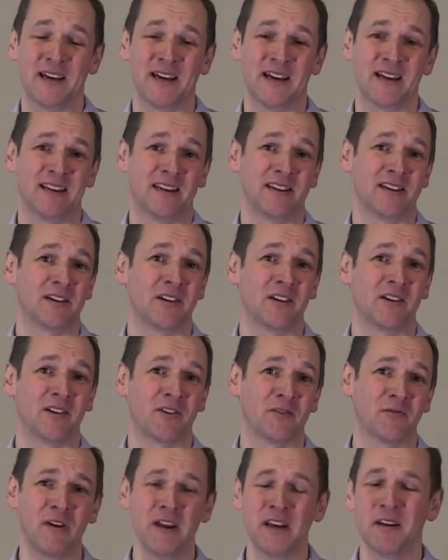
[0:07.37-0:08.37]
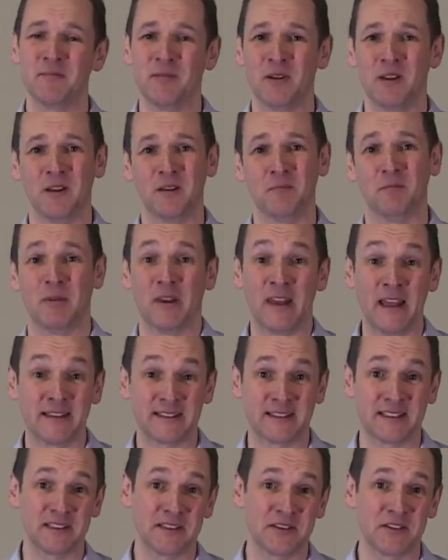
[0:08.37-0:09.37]
an incredible
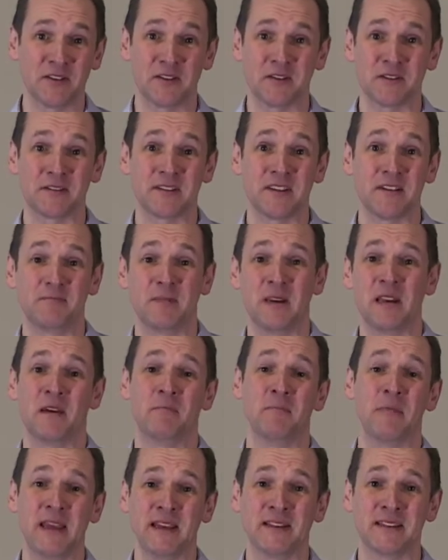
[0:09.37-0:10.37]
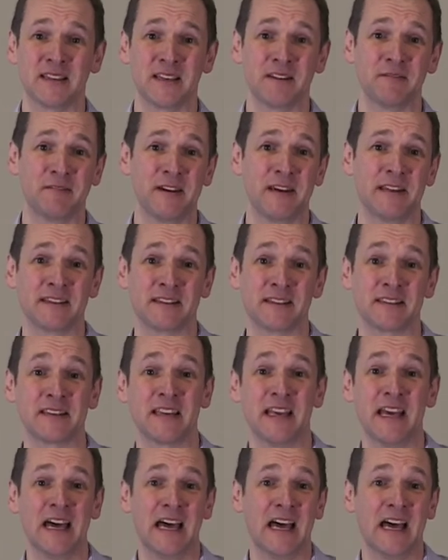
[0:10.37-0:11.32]
blessing to us. They've been amazing events.